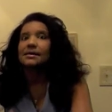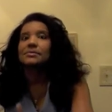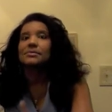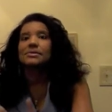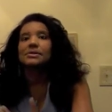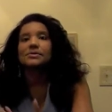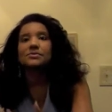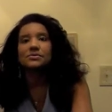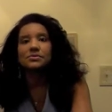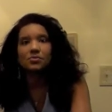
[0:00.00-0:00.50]

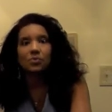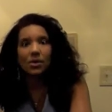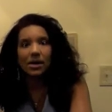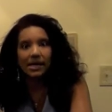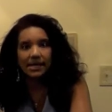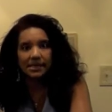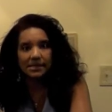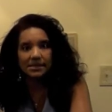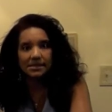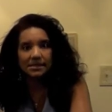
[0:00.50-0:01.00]
but it was
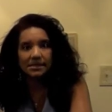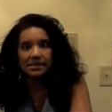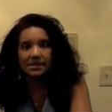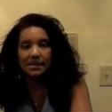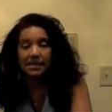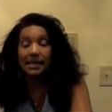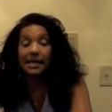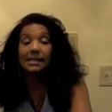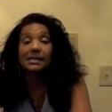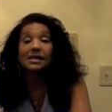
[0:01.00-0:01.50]
white.
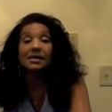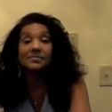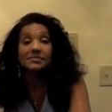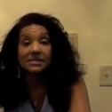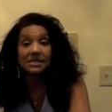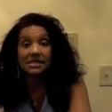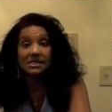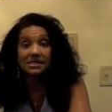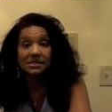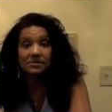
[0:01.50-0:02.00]
And I loved
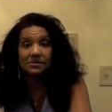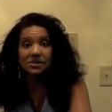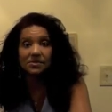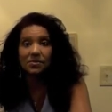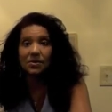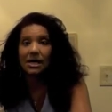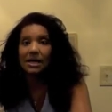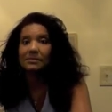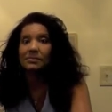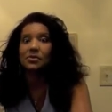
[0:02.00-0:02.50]
it because it was
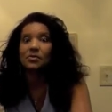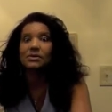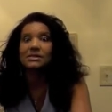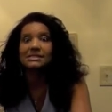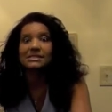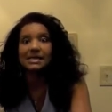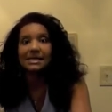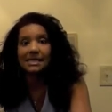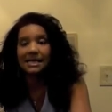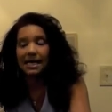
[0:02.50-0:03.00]
white, but
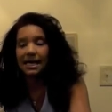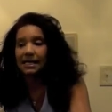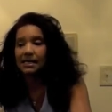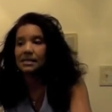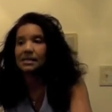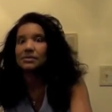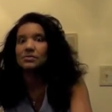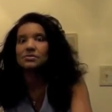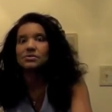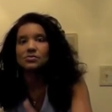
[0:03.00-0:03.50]
once I got
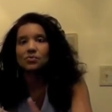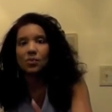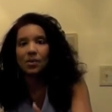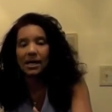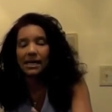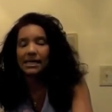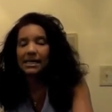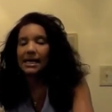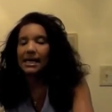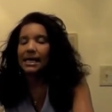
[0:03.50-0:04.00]
it, it was
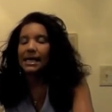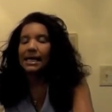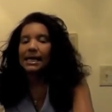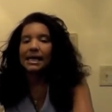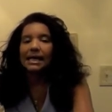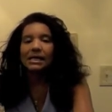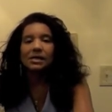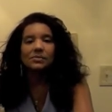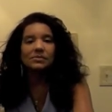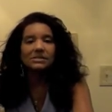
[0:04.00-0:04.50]
white.
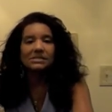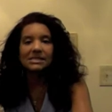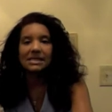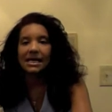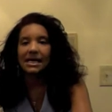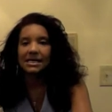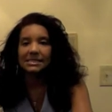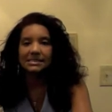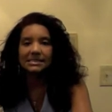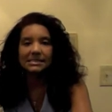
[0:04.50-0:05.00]
And it was
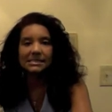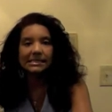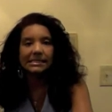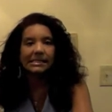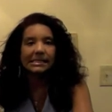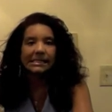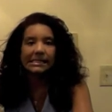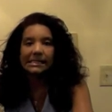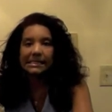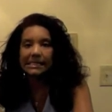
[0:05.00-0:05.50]

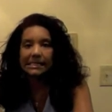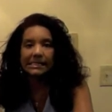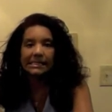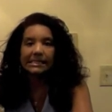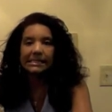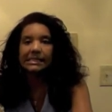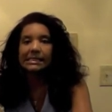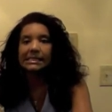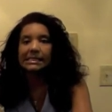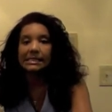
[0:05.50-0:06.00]
constantly
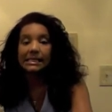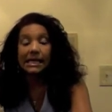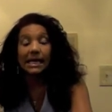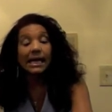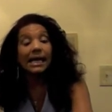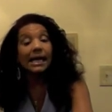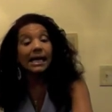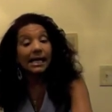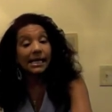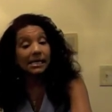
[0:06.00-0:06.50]
cleaning,
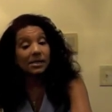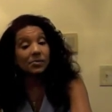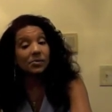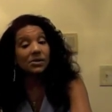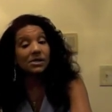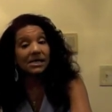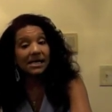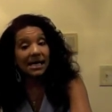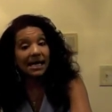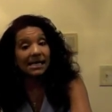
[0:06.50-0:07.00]
and it
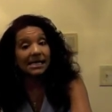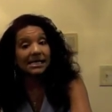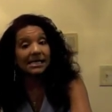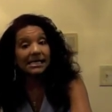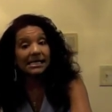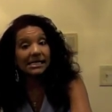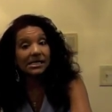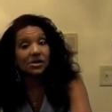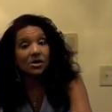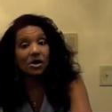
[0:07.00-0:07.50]
would kind of
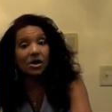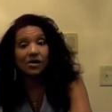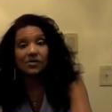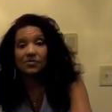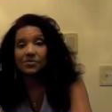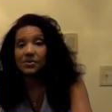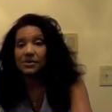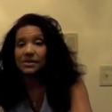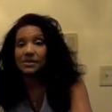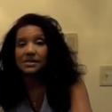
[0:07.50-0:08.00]
clean
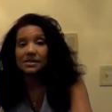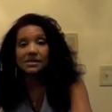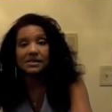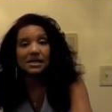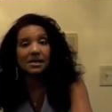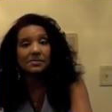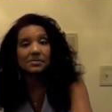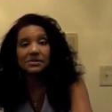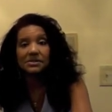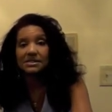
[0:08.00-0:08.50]
off, but a
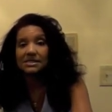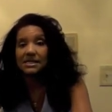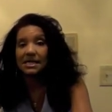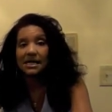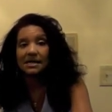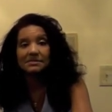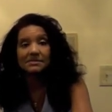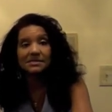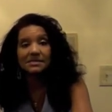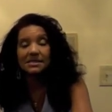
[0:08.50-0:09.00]
couple of
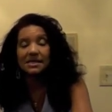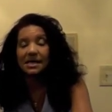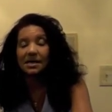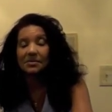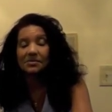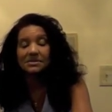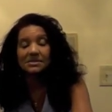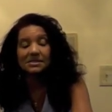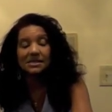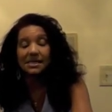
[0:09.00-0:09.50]
times
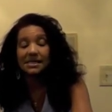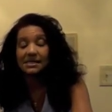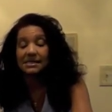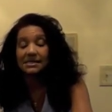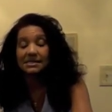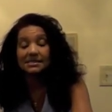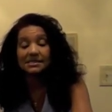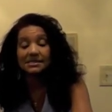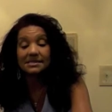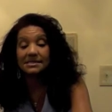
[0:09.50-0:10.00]
I was like,
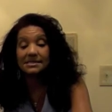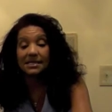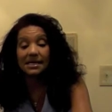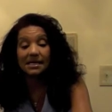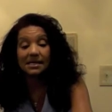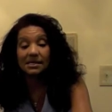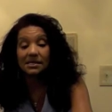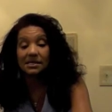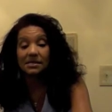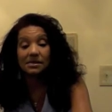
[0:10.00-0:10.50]
this is
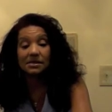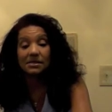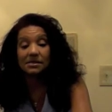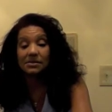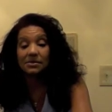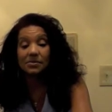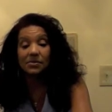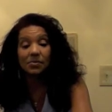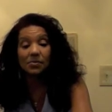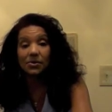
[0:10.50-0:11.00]
not gonna
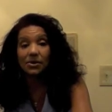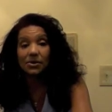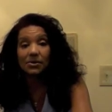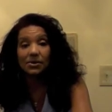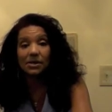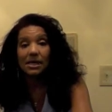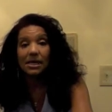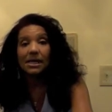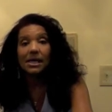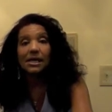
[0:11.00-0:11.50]
work.